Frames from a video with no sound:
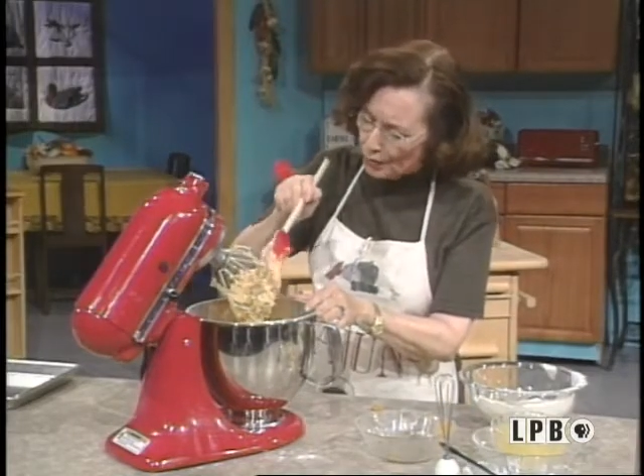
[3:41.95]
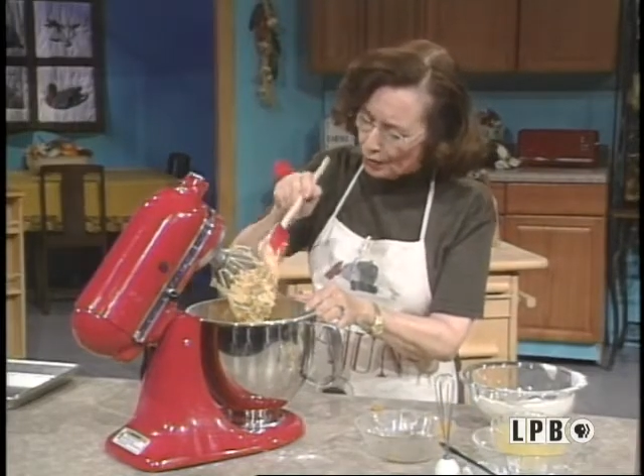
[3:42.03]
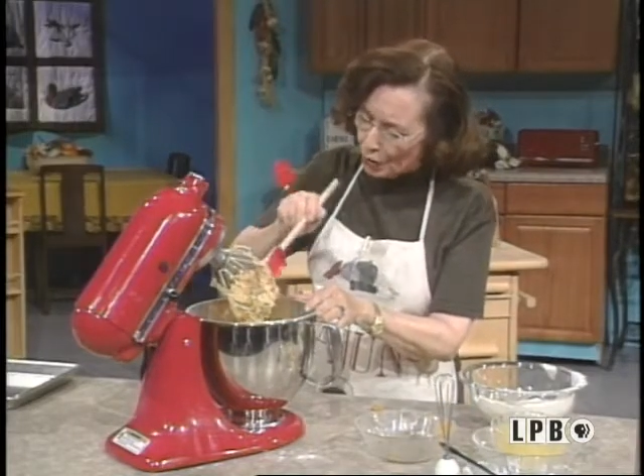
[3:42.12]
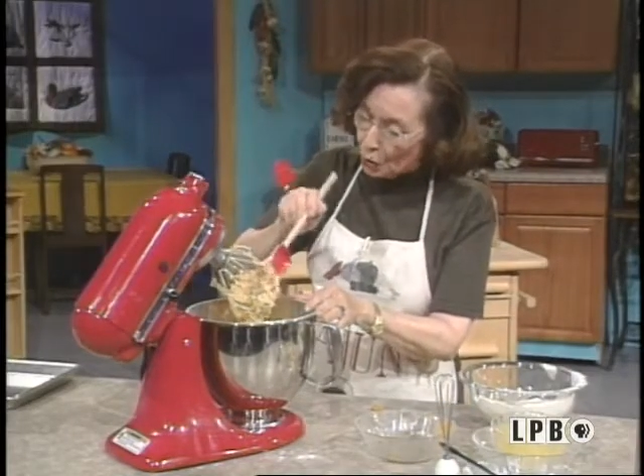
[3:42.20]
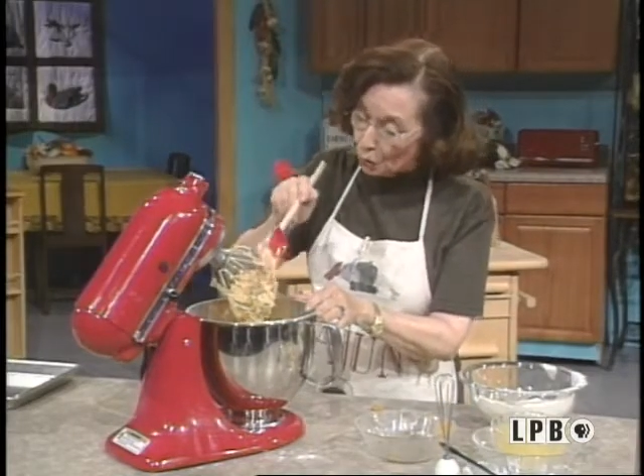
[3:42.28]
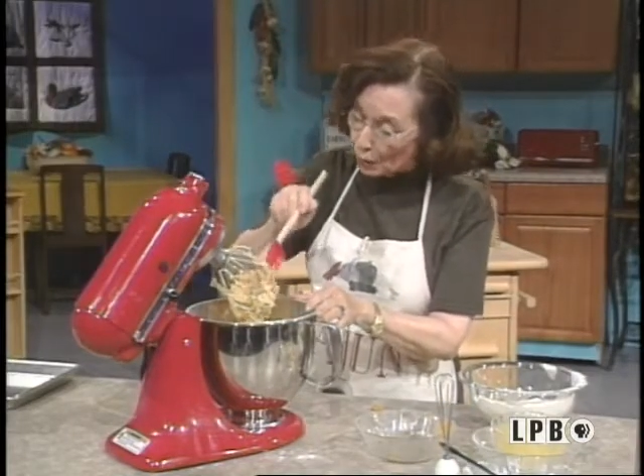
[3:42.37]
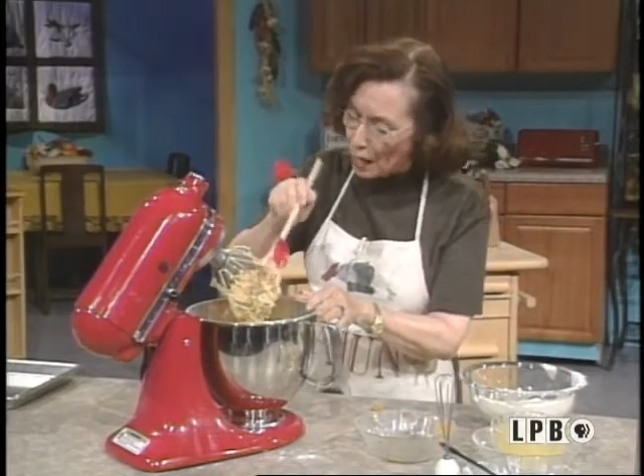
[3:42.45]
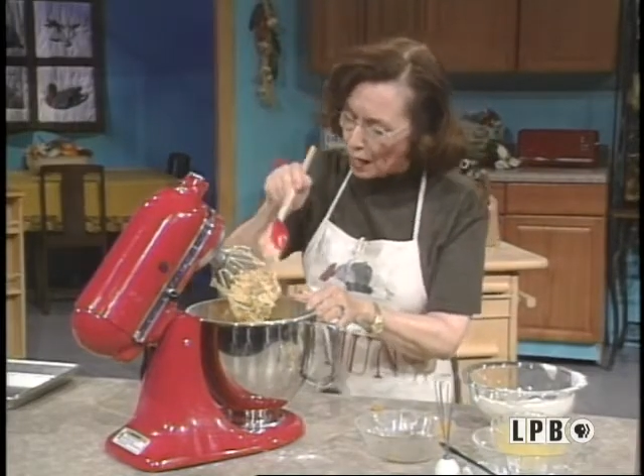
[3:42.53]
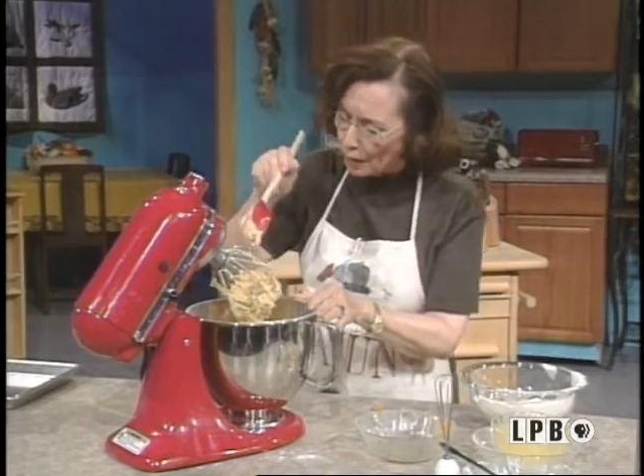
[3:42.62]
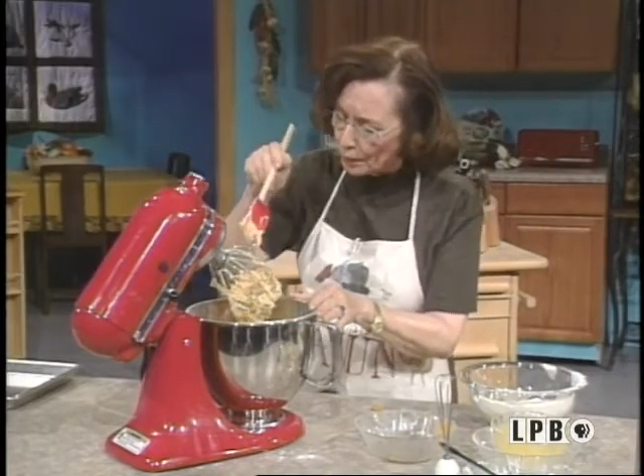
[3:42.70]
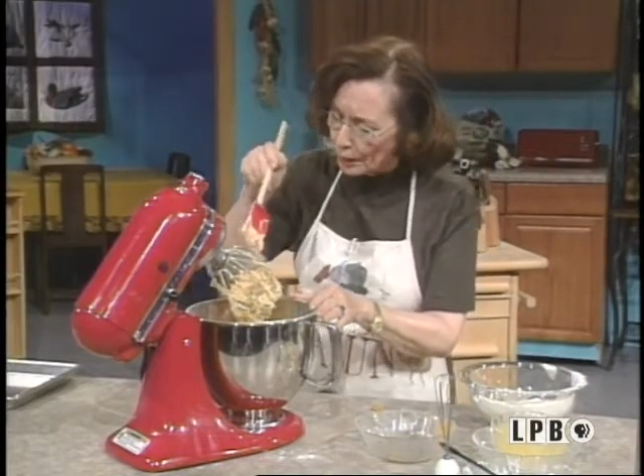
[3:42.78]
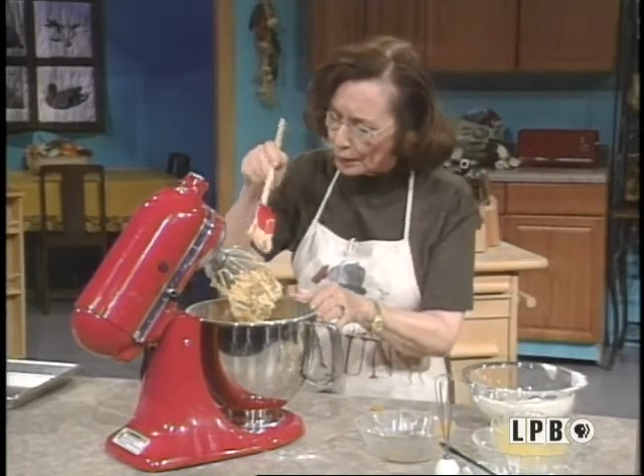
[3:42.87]
whole
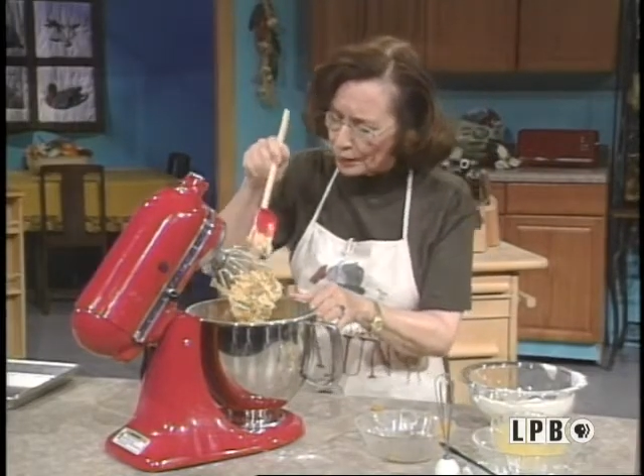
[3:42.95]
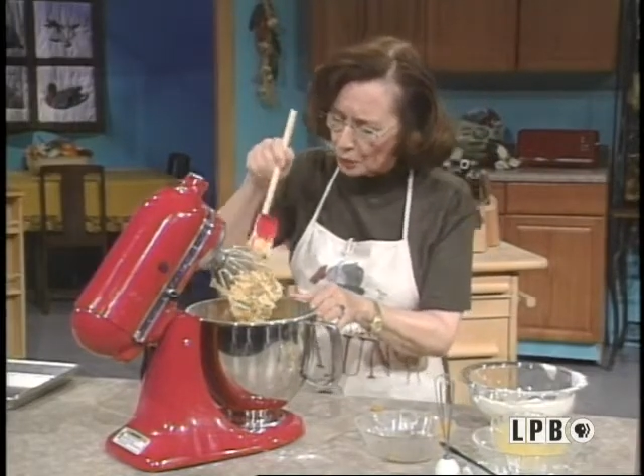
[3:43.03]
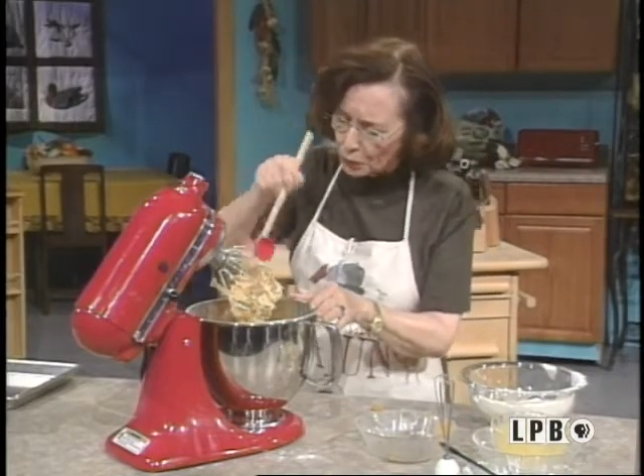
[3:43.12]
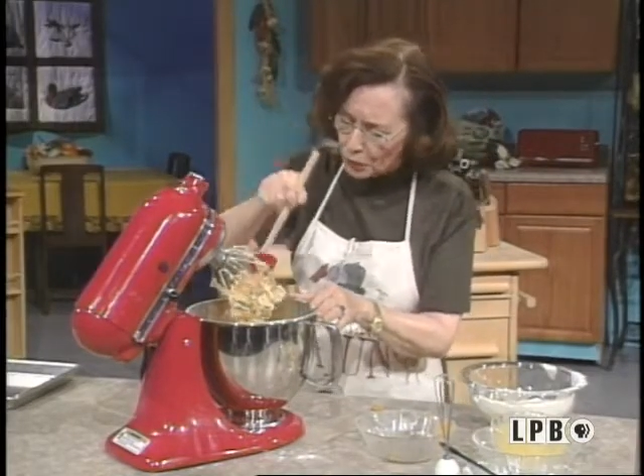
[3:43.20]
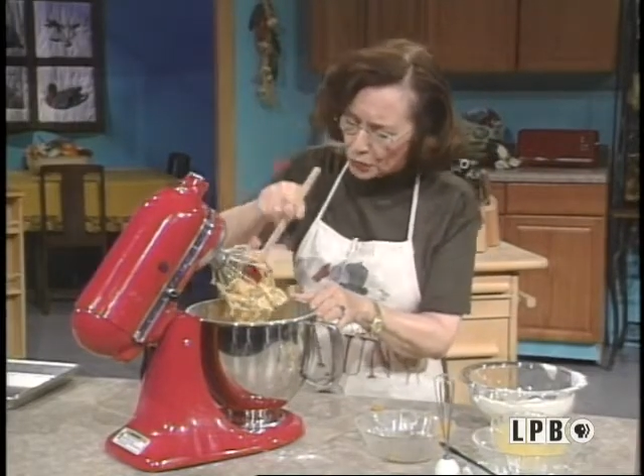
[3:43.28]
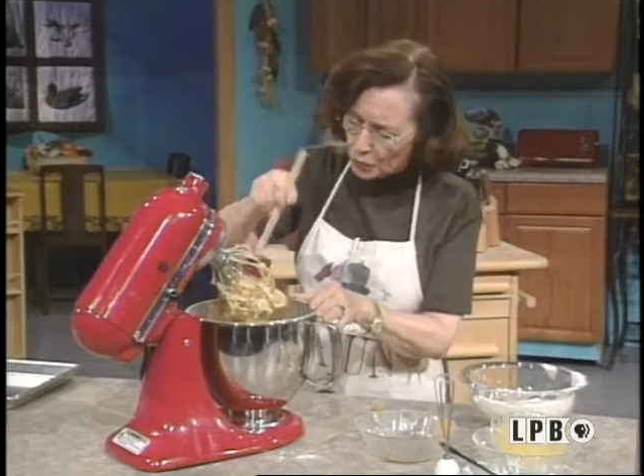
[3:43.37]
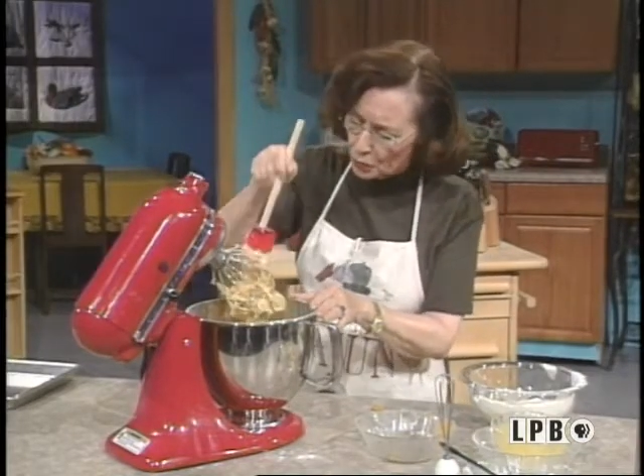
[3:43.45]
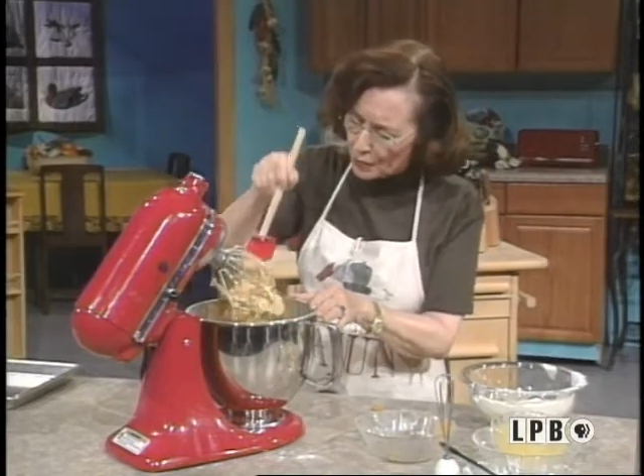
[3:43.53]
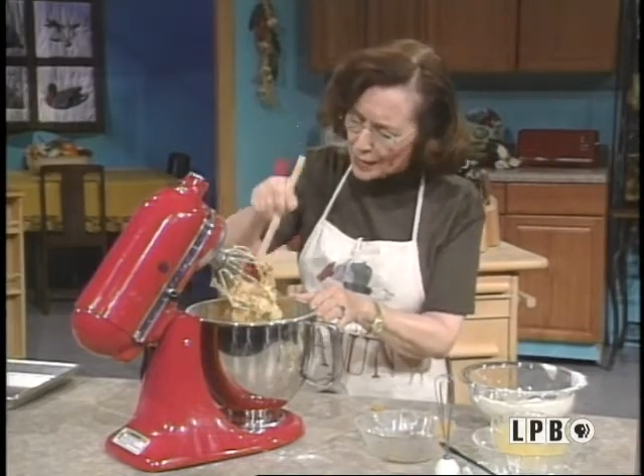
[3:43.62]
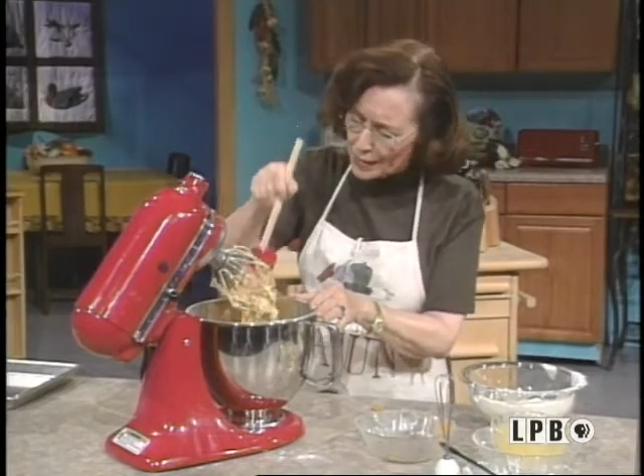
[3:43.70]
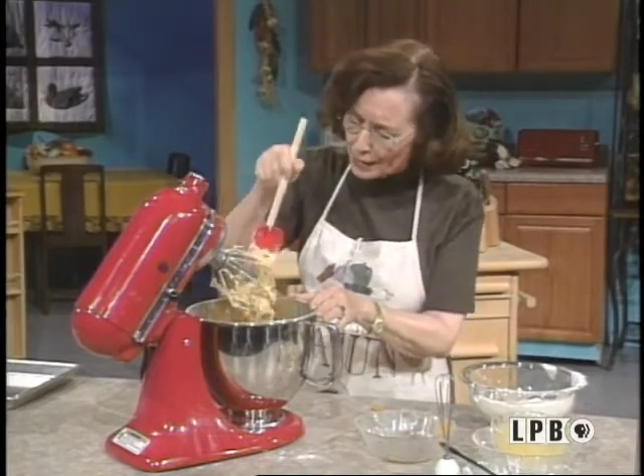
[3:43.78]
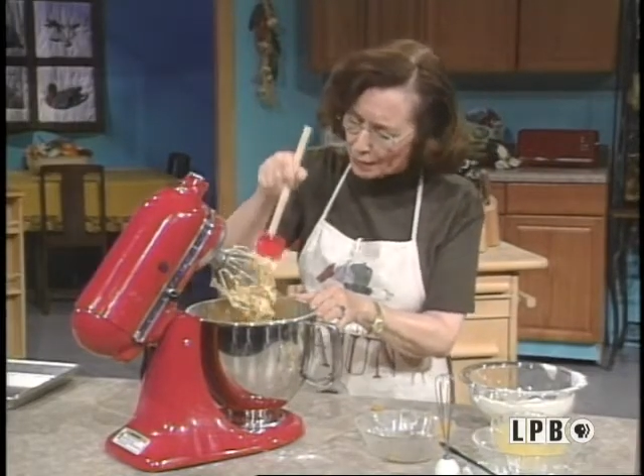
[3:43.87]
lot because it was so
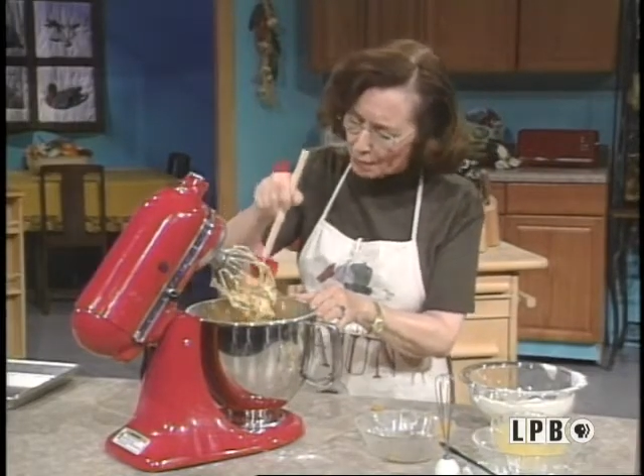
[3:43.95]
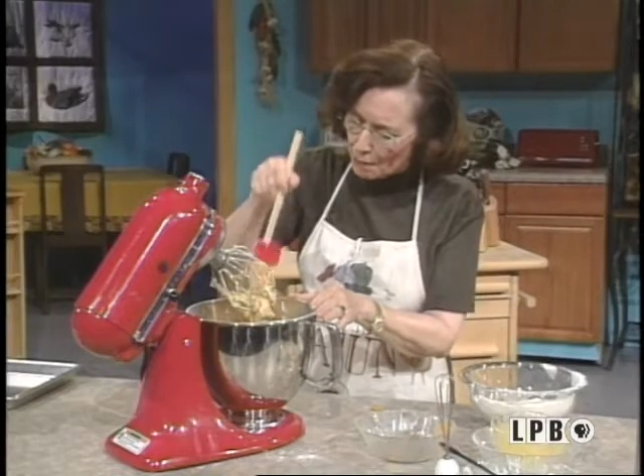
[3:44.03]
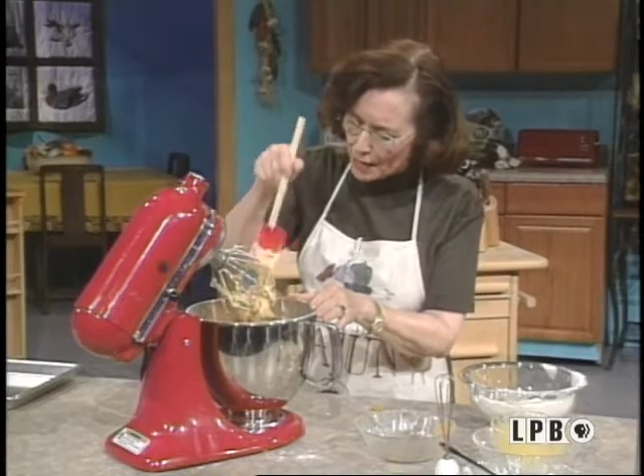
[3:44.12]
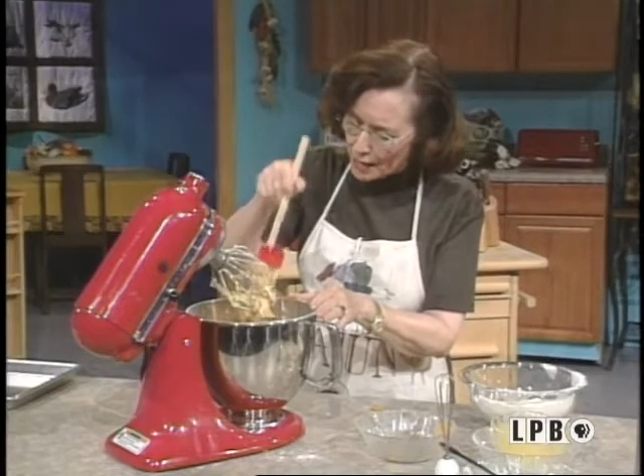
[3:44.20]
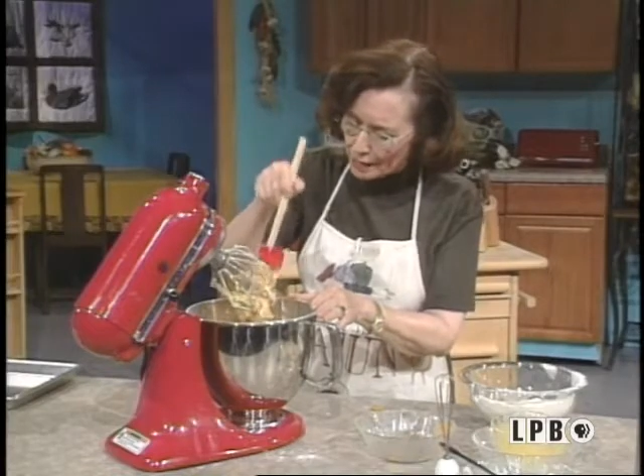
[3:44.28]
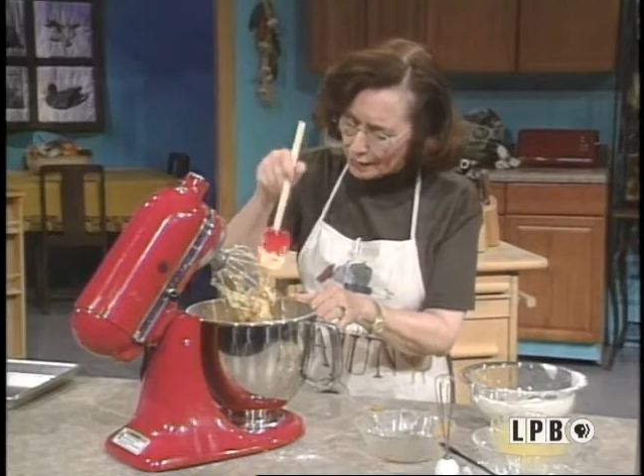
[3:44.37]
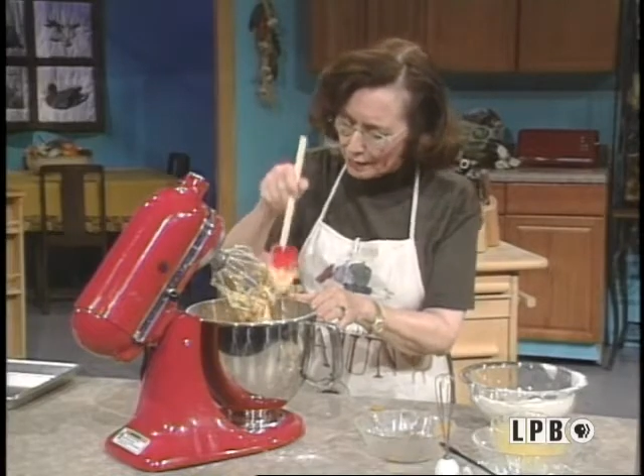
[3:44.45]
easy to make.